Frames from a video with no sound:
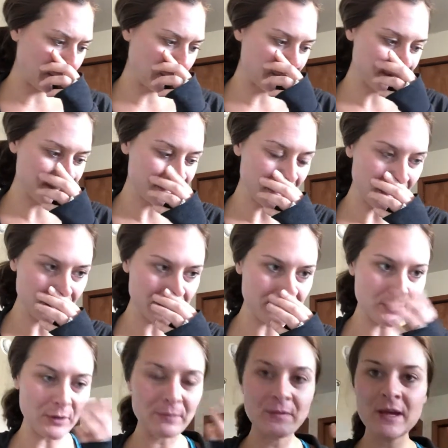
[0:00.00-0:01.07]
was I talking
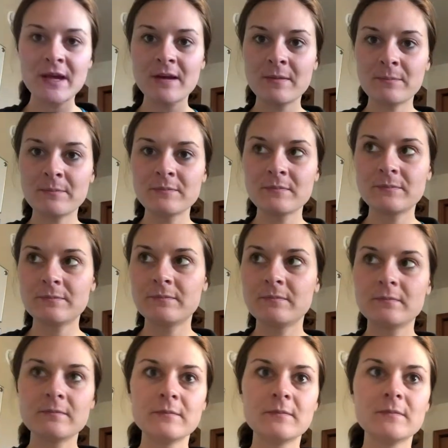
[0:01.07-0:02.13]
about?
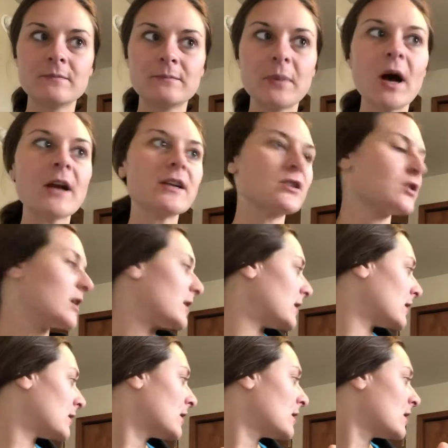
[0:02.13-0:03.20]
Potty
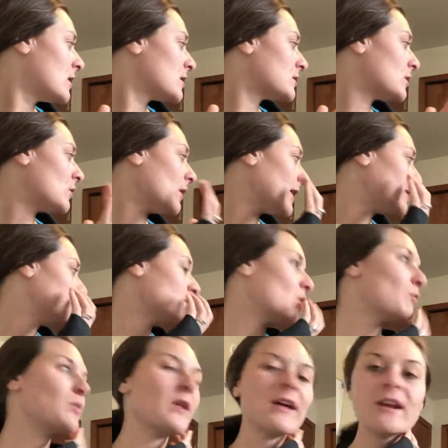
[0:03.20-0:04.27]
training. So I
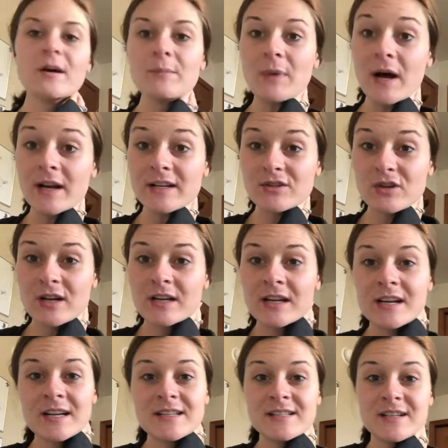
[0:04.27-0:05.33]
don't plan on potty
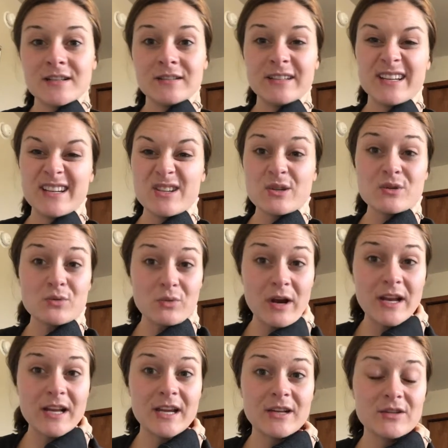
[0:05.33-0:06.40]
training until he is
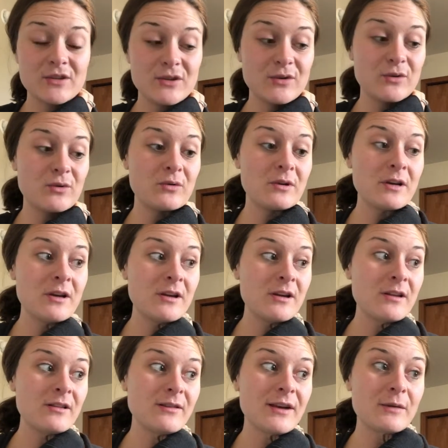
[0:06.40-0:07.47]
ready to
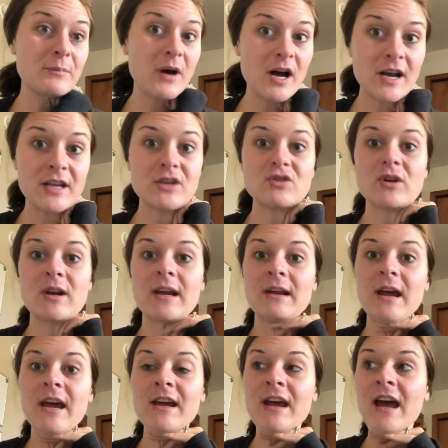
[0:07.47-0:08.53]
like potty train.
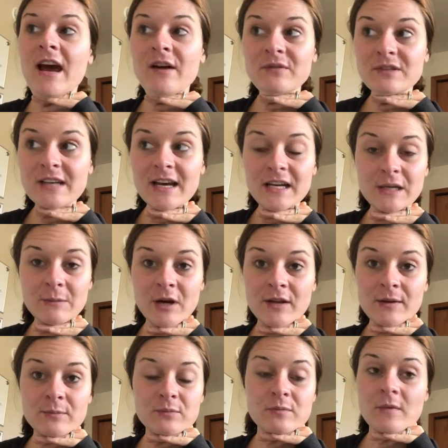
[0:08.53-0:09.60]
I have sat him on
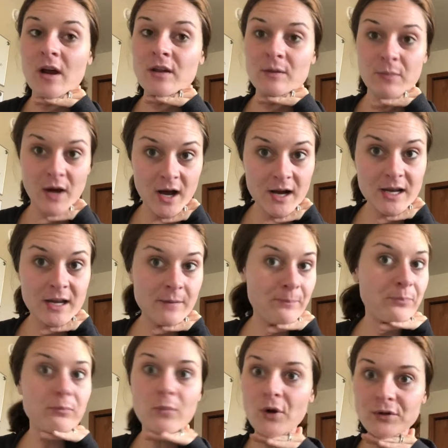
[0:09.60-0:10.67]
the potty
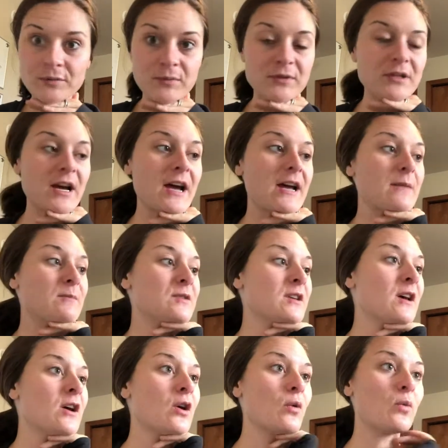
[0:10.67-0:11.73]
multiple times
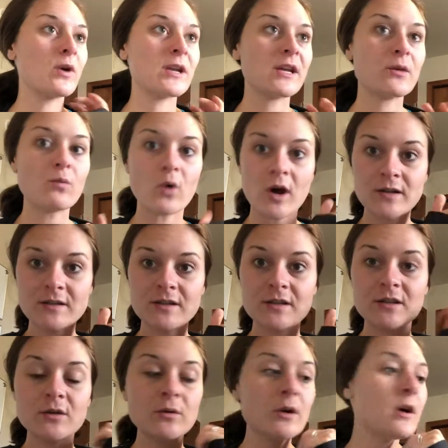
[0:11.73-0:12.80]
when he wants
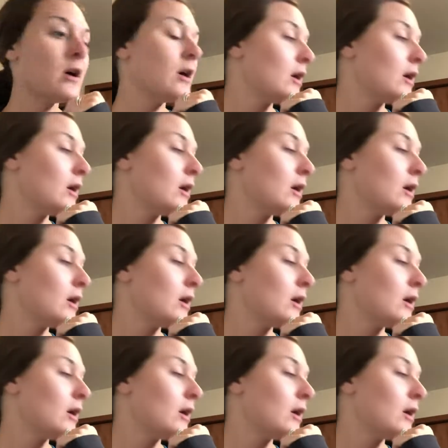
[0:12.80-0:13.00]
to.